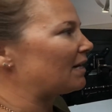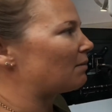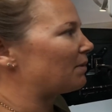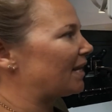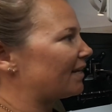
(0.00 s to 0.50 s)

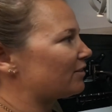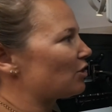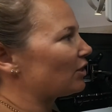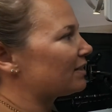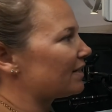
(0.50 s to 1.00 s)
number here. So you
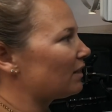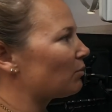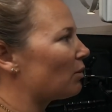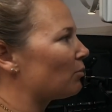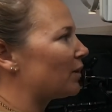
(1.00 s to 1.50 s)
can see at the
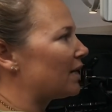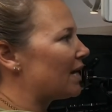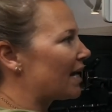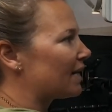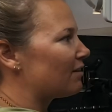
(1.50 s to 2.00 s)
moment we're
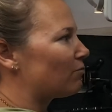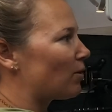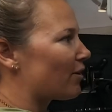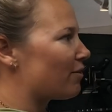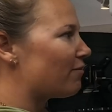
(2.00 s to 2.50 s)
negative
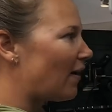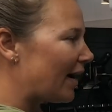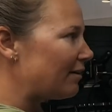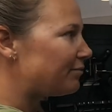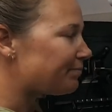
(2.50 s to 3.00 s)

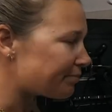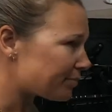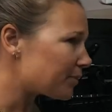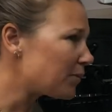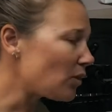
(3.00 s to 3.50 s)
105.
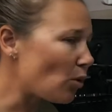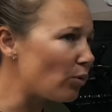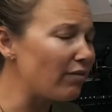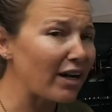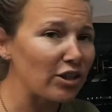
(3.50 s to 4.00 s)

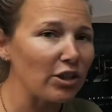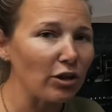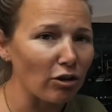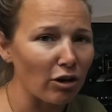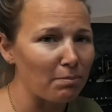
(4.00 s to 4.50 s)
We've actually got
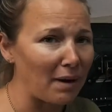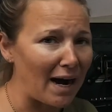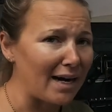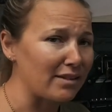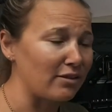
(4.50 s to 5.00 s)
a lot of
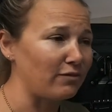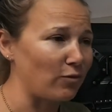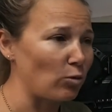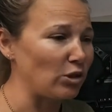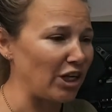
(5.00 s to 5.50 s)
bars of
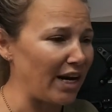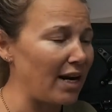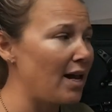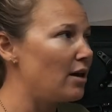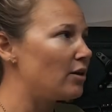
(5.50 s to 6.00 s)
4G,
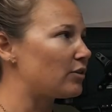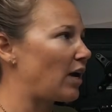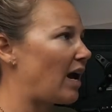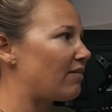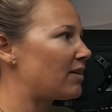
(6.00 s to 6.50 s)
so
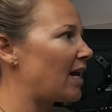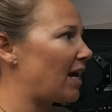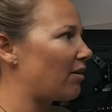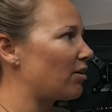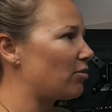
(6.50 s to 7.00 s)
having the
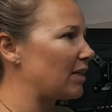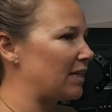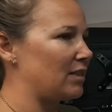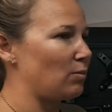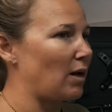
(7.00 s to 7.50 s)
aerial in
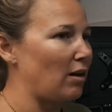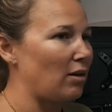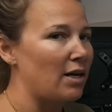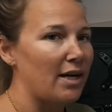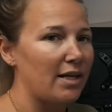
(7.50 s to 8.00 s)
as well
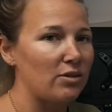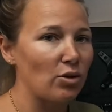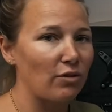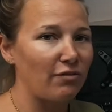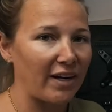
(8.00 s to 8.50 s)
is
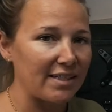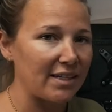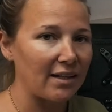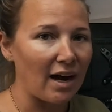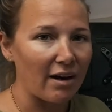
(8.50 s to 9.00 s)
not
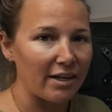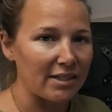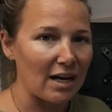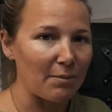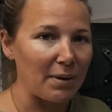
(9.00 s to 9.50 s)
affecting the
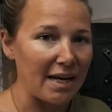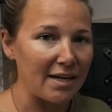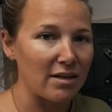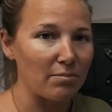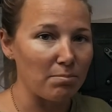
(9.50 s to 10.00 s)

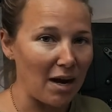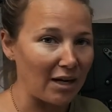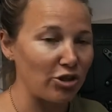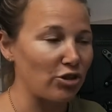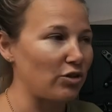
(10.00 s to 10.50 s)
RSRP
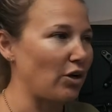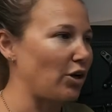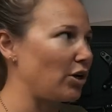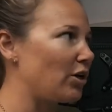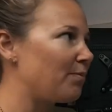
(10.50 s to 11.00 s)
much. So
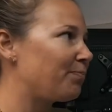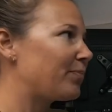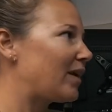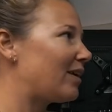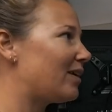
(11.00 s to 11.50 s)

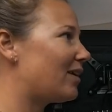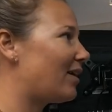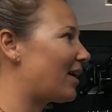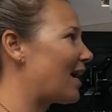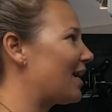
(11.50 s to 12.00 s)

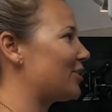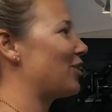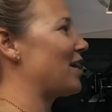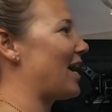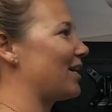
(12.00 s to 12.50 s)
I can't show
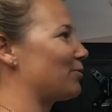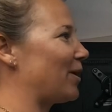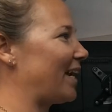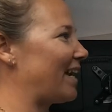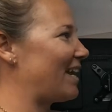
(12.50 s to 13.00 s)
you how it's
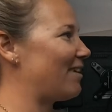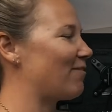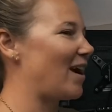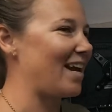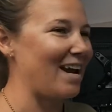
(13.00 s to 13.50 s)
working here
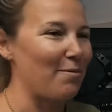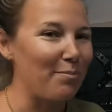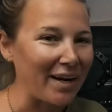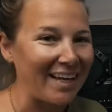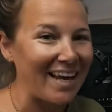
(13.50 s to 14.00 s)
right now,
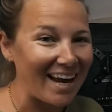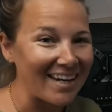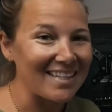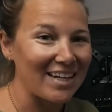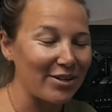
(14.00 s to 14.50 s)
but I
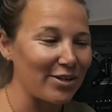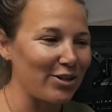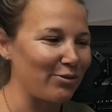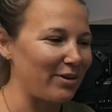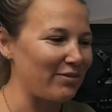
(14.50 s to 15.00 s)
can tell you
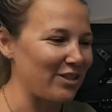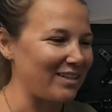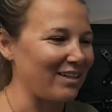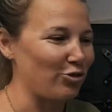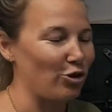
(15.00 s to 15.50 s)
that we've just
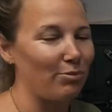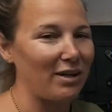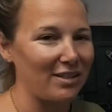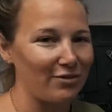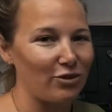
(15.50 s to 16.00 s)
done 2
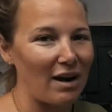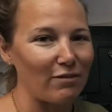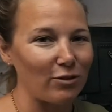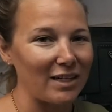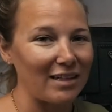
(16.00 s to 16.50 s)
months of
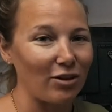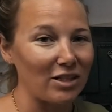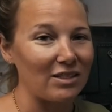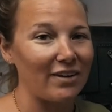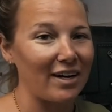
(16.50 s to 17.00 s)
travel in
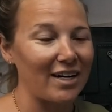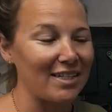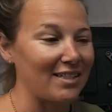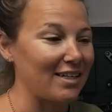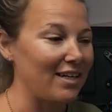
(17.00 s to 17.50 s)
lots of
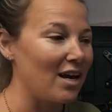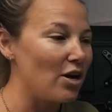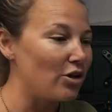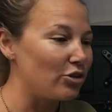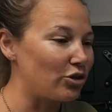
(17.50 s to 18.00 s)
areas that
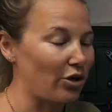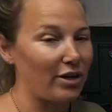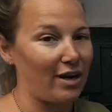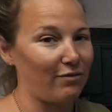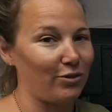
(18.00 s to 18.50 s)
don't
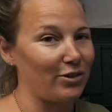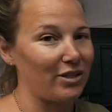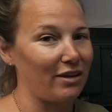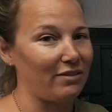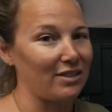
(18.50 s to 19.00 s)
have good
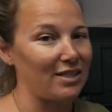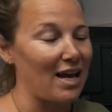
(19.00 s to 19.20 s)
service